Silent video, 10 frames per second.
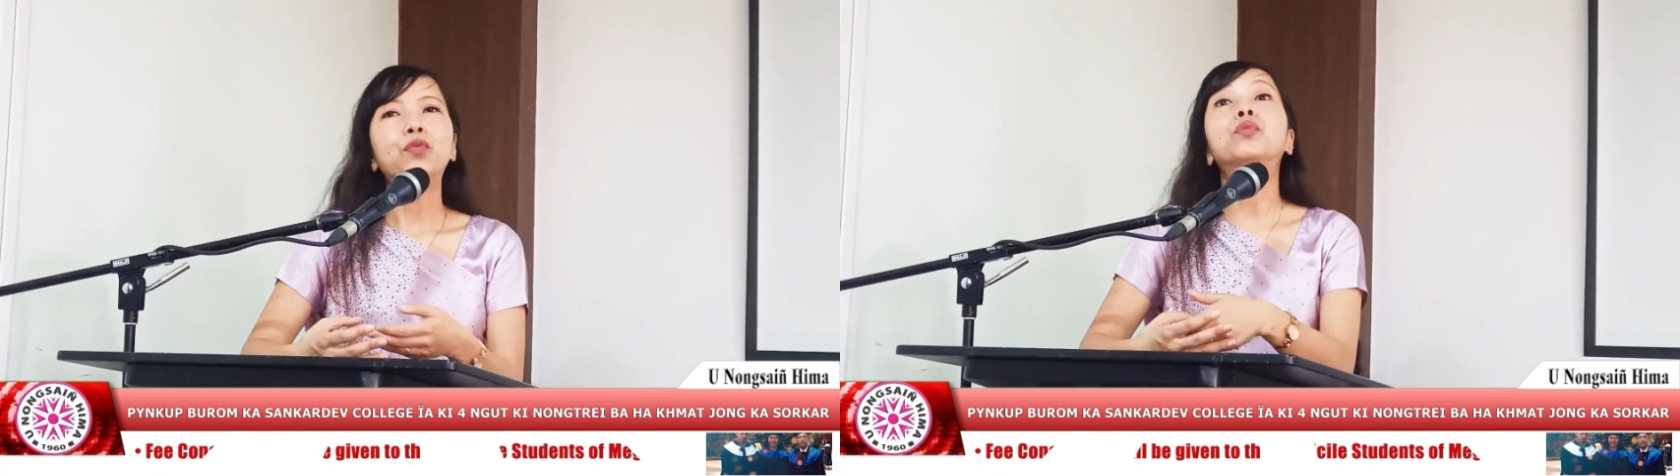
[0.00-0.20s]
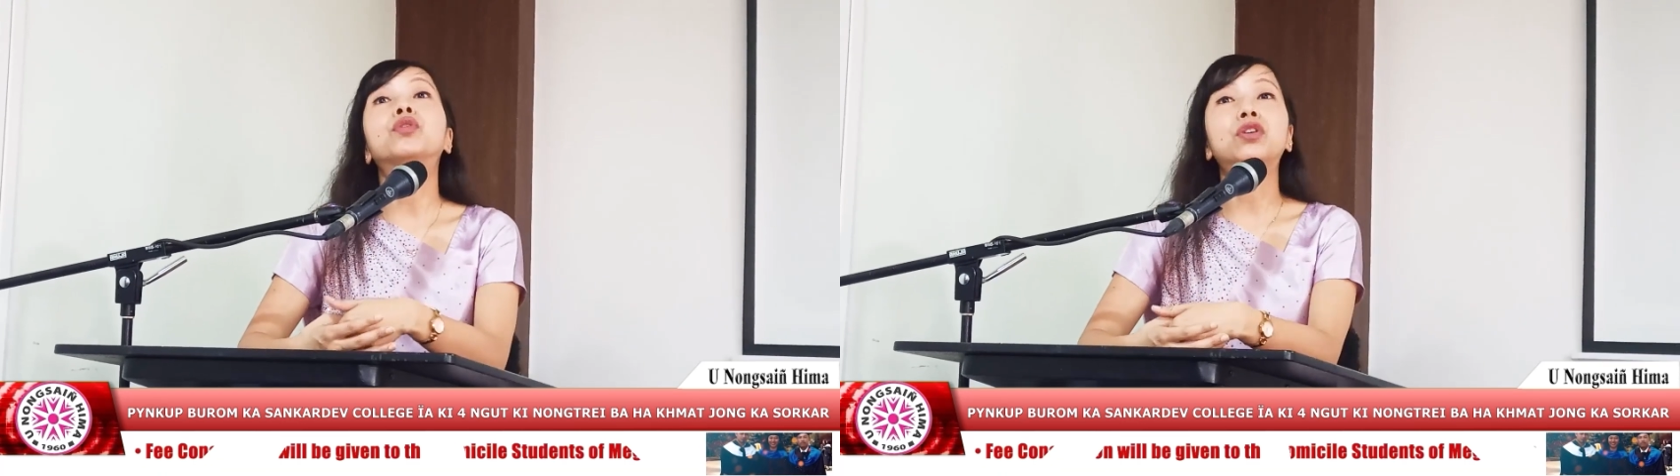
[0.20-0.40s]

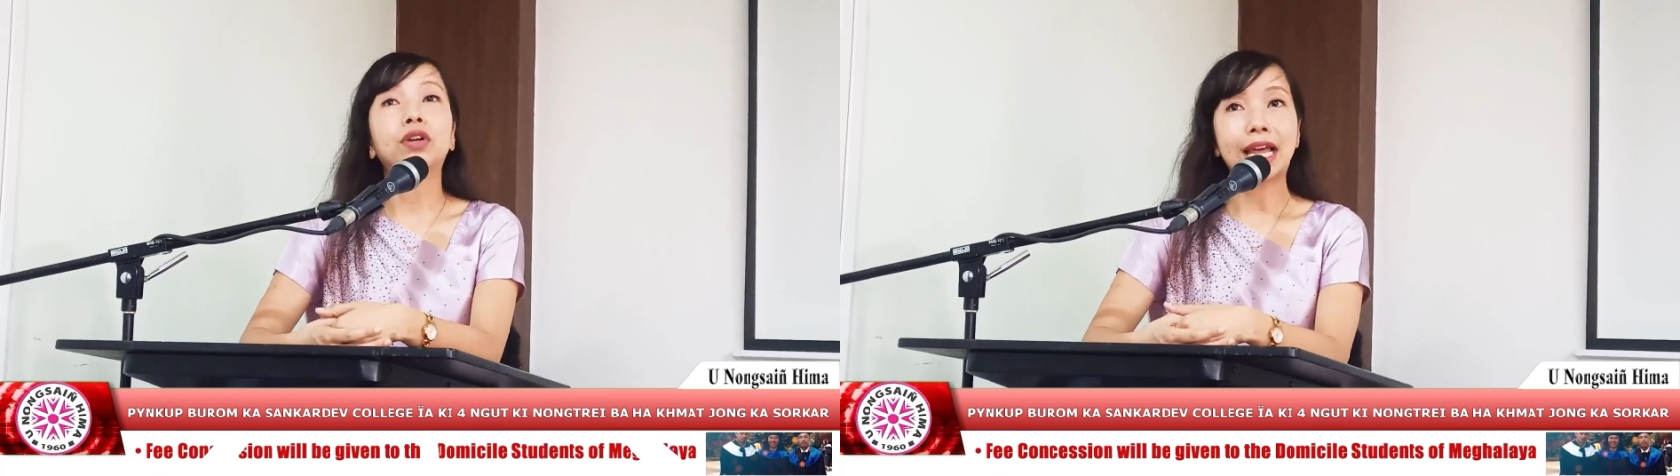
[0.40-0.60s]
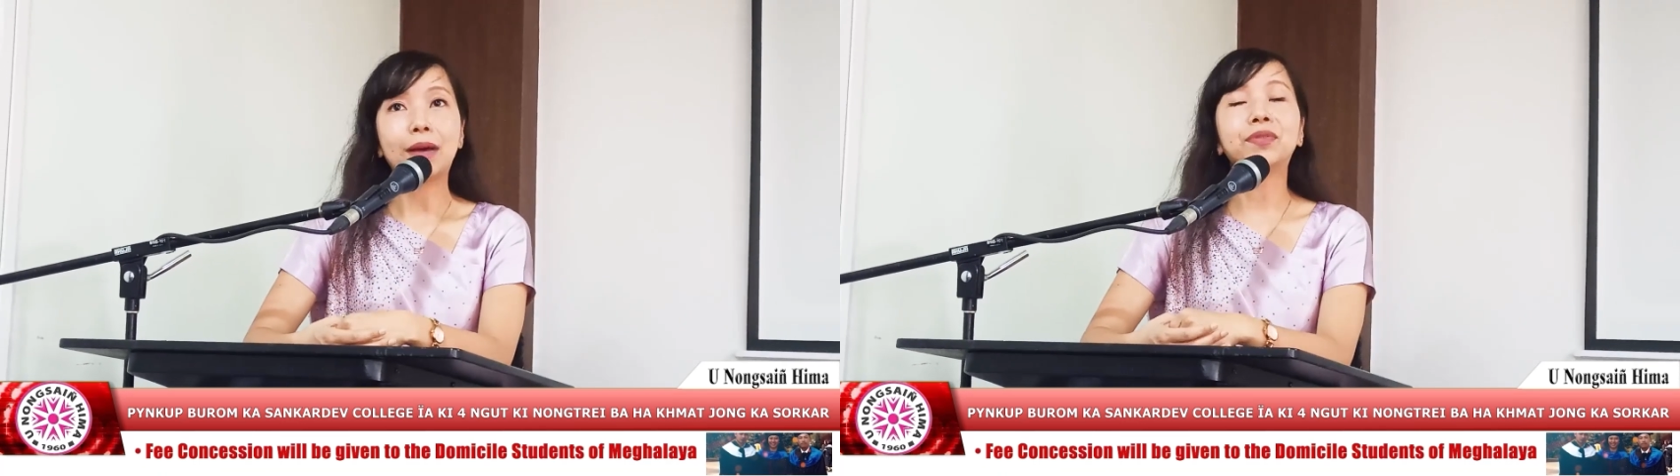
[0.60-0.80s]
we would
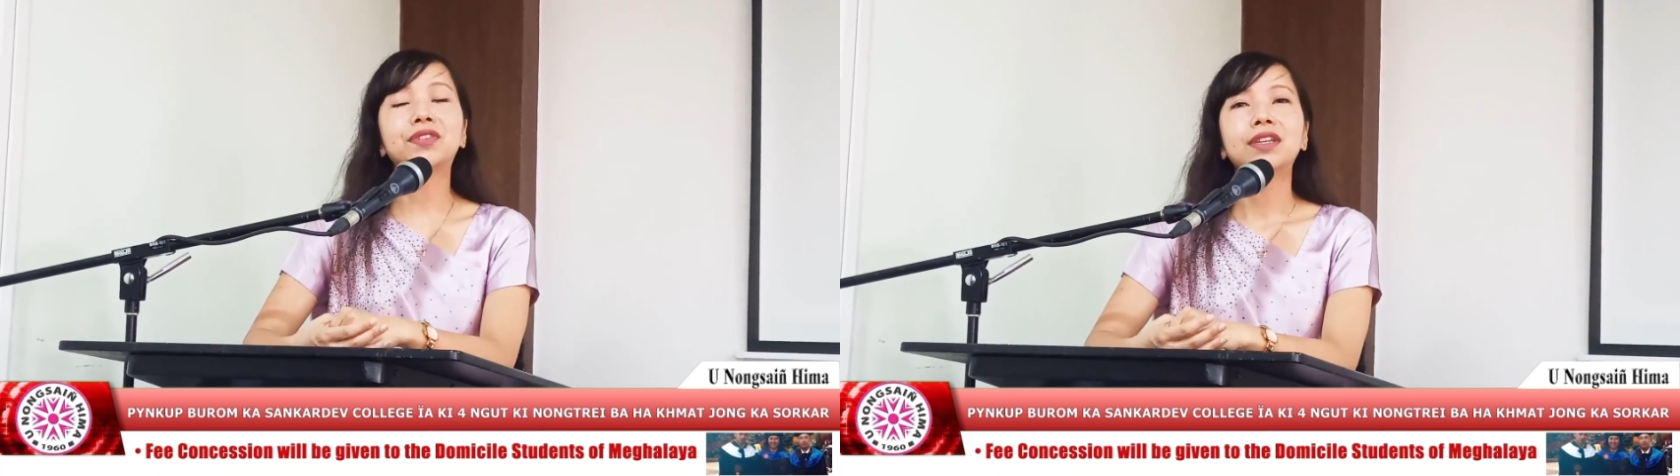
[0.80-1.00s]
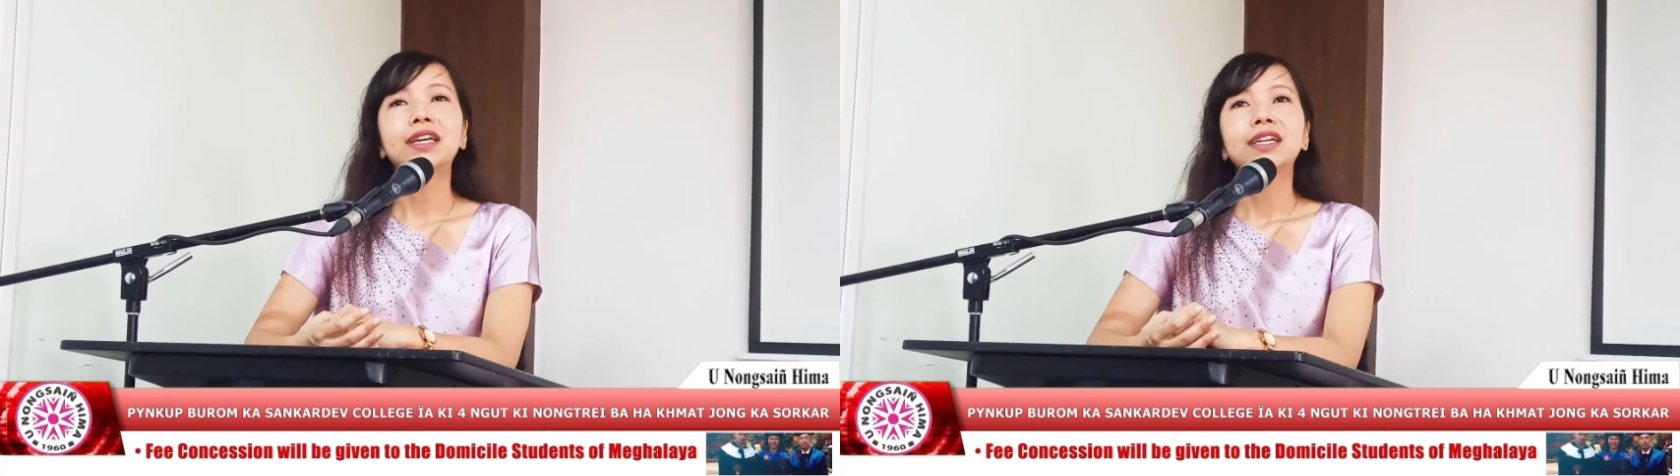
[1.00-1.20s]

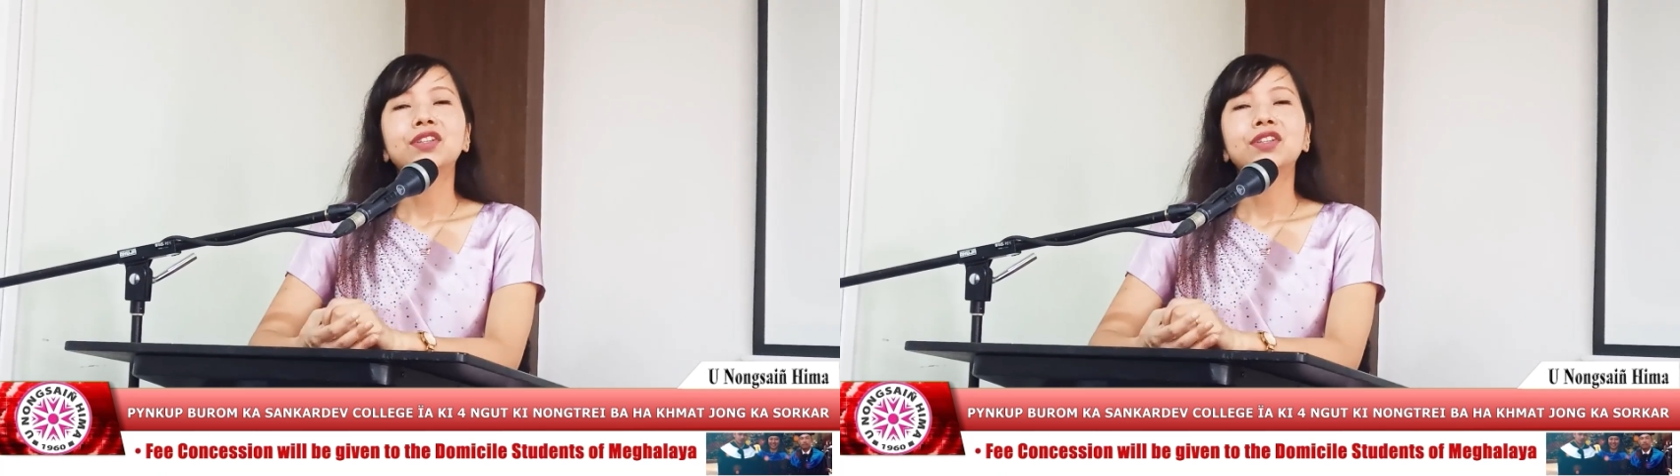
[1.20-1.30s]
collapse.